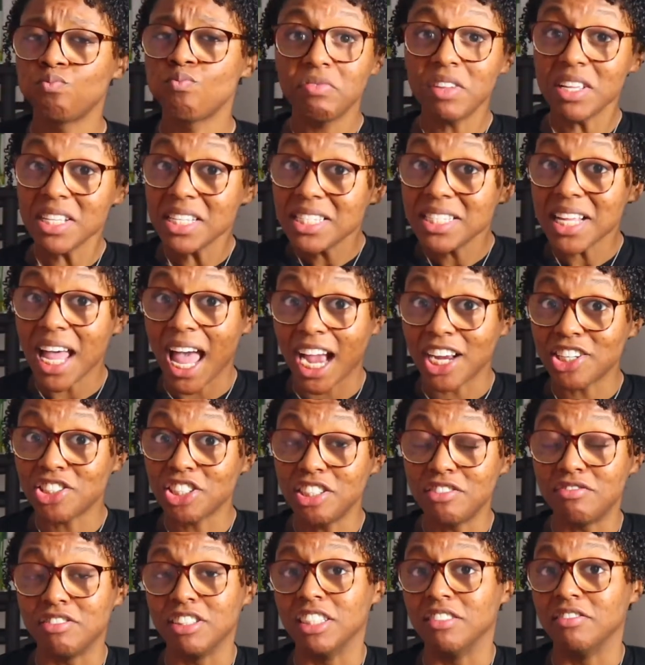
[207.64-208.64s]
this is
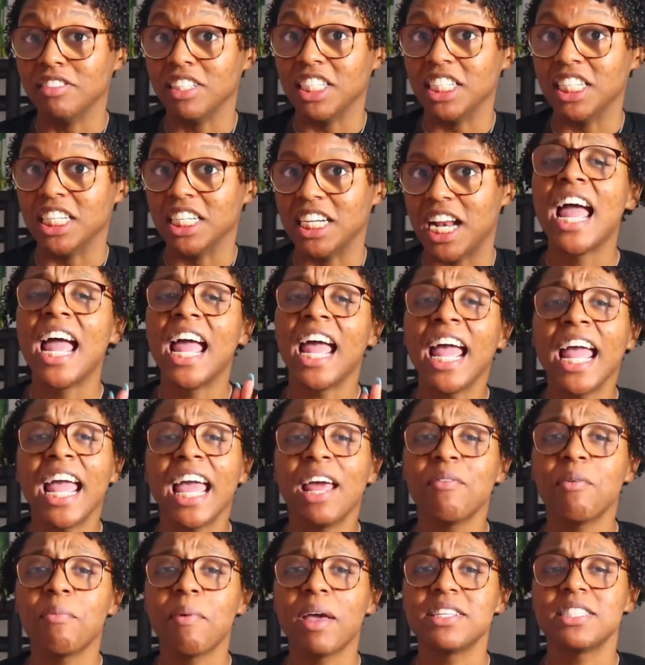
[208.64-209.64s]
actually really, really good.
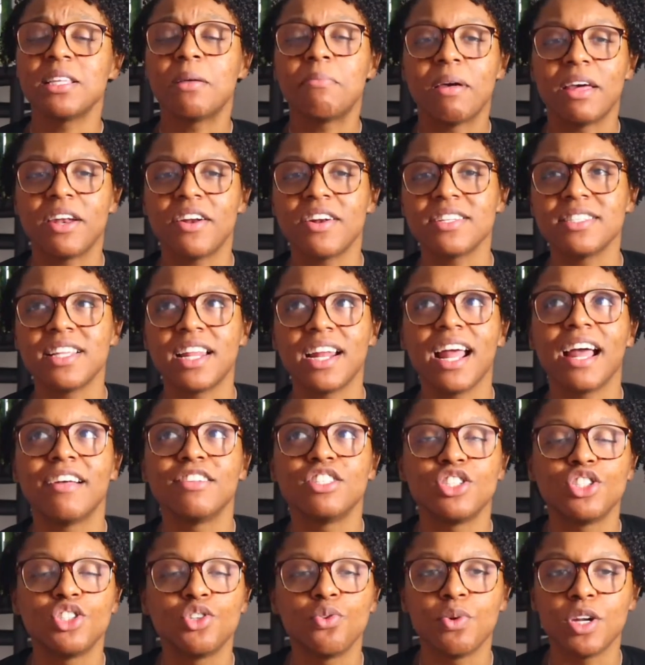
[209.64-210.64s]
And what makes it better is that it
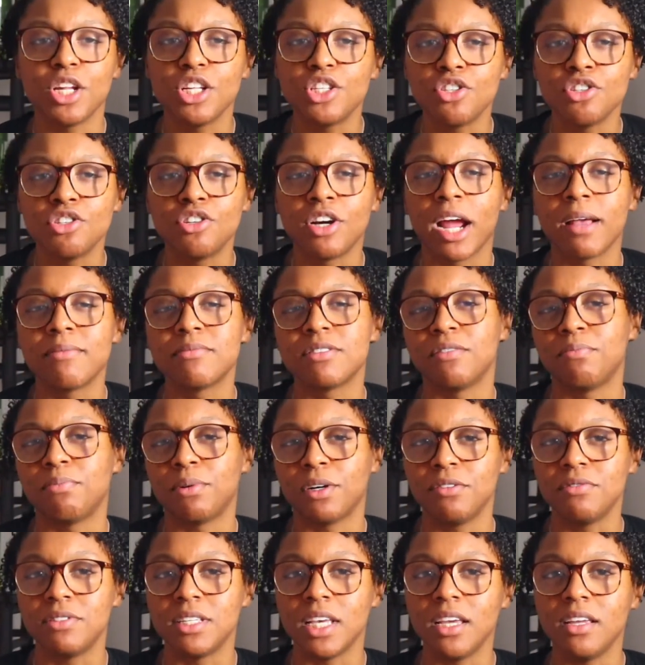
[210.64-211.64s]
has 22 grams of
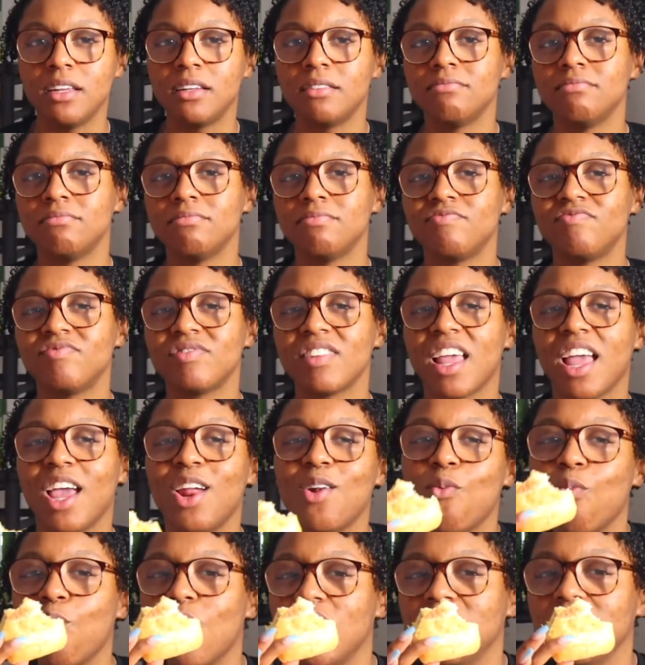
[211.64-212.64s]
protein
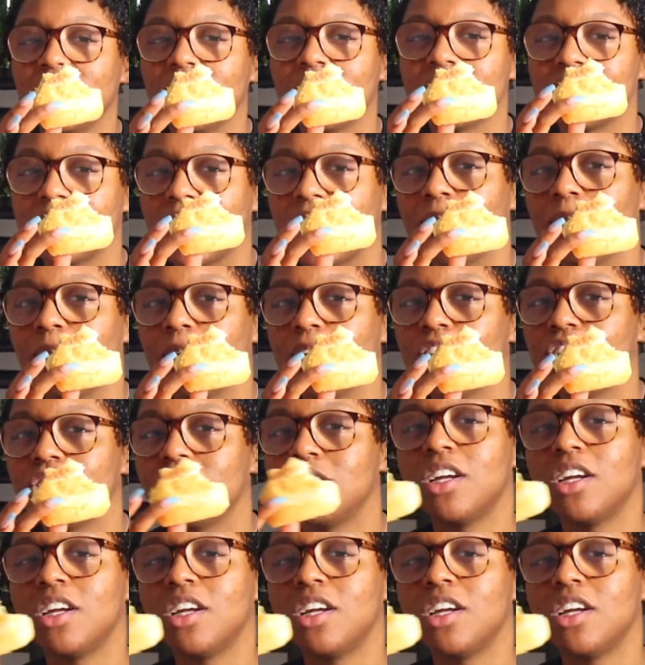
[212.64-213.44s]
in one little sandwich.